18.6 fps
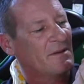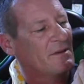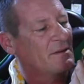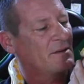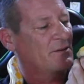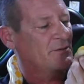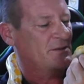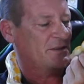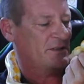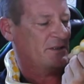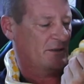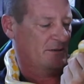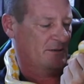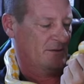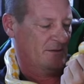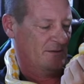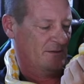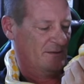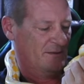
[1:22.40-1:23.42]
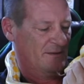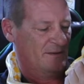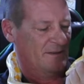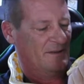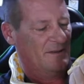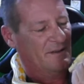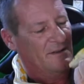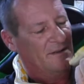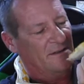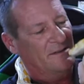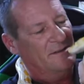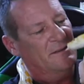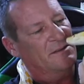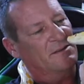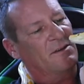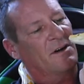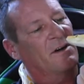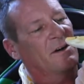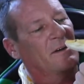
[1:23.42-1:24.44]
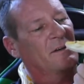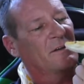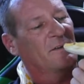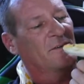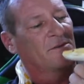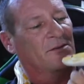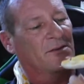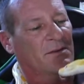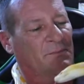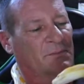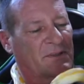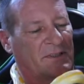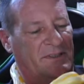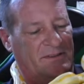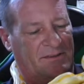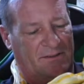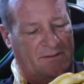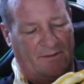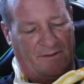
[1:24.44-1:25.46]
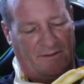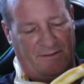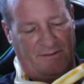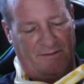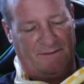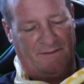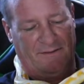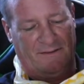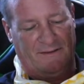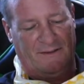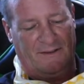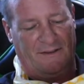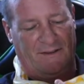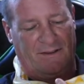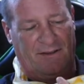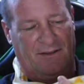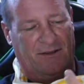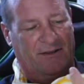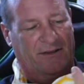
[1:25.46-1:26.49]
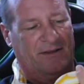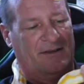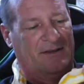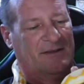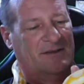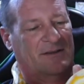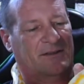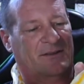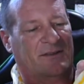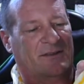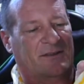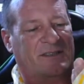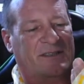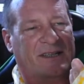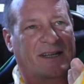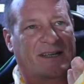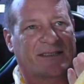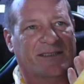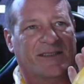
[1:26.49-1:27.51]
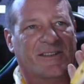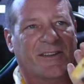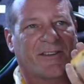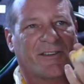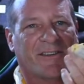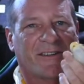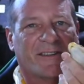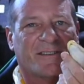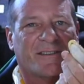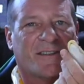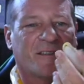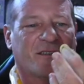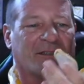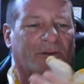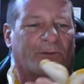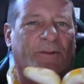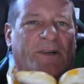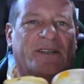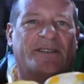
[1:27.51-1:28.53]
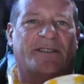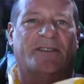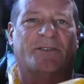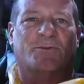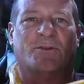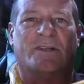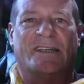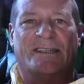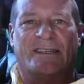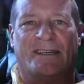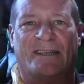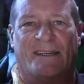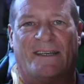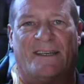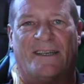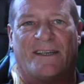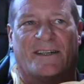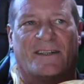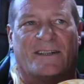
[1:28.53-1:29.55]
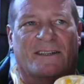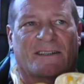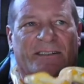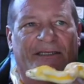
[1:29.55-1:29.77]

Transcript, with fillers: Don't you? You're just all over the place, girl. Those of you guys don't know, it's our little rescue retic here.